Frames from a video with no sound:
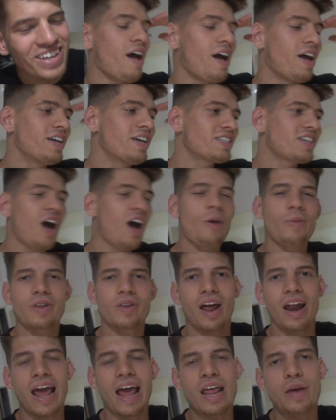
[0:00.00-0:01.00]
it's gotta be
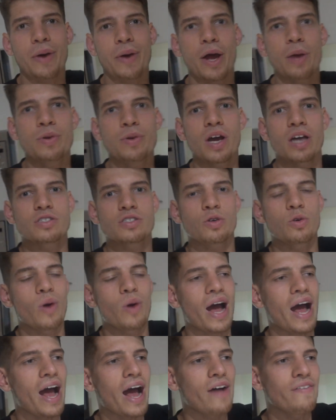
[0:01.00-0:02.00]
done. Anyway, I hope you guys all
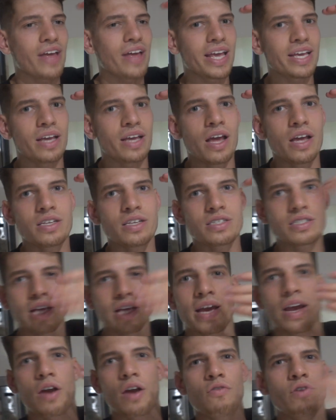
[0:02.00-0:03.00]
have a
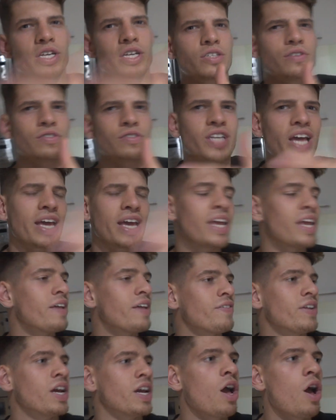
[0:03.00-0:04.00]
sick rest of your day,
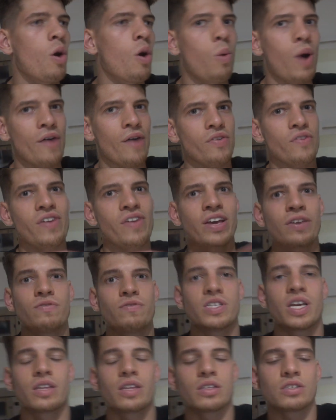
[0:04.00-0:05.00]
evening, whatever. Thank you for
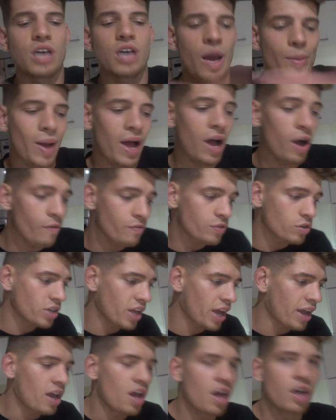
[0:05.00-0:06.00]
taking the time out of your
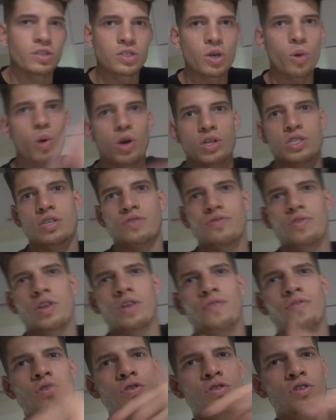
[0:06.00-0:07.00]
day to watch this video.
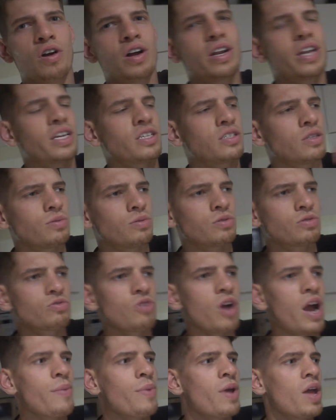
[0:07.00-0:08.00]
If you're new around here,
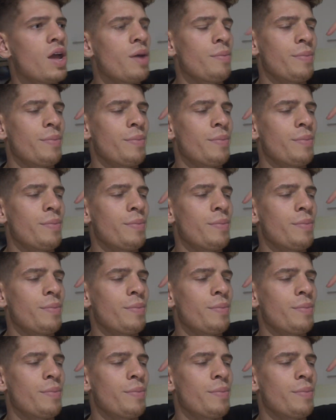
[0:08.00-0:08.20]
subscribe.